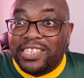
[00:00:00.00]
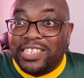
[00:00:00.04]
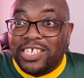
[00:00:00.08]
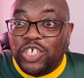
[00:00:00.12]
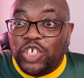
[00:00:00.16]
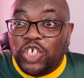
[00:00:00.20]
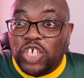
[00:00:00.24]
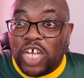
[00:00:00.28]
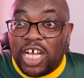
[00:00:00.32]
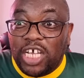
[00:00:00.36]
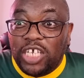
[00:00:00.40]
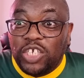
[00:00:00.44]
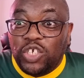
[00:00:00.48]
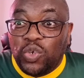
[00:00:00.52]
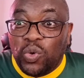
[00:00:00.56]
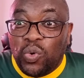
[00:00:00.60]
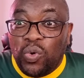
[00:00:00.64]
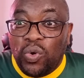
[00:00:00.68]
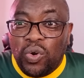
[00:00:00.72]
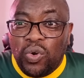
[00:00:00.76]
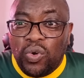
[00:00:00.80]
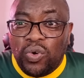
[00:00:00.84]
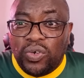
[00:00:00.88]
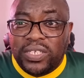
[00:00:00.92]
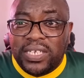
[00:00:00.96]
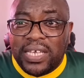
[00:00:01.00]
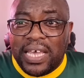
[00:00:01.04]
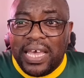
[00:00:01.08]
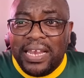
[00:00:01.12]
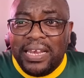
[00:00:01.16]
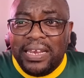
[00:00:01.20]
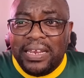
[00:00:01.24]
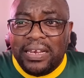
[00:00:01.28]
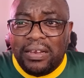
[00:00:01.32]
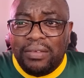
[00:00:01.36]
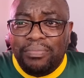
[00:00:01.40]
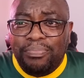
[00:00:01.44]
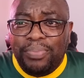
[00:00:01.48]
at the judge who looked a
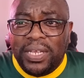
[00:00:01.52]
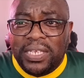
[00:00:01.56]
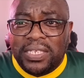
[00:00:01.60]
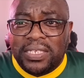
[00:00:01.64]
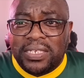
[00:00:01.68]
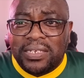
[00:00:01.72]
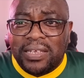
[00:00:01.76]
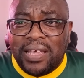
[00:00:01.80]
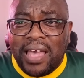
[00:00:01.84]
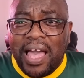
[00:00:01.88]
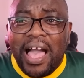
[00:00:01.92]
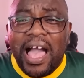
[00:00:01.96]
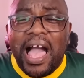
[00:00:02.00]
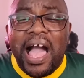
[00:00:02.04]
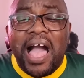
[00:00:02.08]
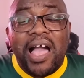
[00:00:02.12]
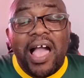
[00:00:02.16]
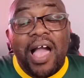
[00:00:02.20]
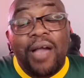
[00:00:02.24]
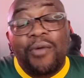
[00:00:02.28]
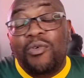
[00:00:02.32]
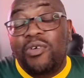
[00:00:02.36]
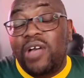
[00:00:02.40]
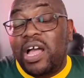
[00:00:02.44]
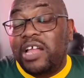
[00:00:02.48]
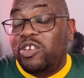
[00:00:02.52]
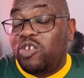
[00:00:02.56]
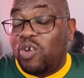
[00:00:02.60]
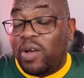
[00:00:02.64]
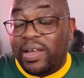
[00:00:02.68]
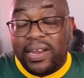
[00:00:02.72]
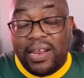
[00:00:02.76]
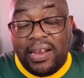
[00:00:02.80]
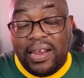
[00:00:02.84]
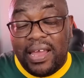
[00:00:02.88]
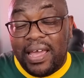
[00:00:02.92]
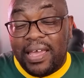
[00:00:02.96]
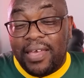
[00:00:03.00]
little bit, I don't
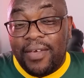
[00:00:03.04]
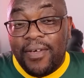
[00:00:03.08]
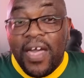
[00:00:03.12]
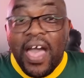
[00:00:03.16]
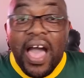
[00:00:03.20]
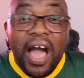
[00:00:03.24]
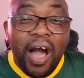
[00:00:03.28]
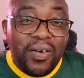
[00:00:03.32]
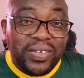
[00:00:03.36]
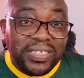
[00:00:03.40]
want to lie,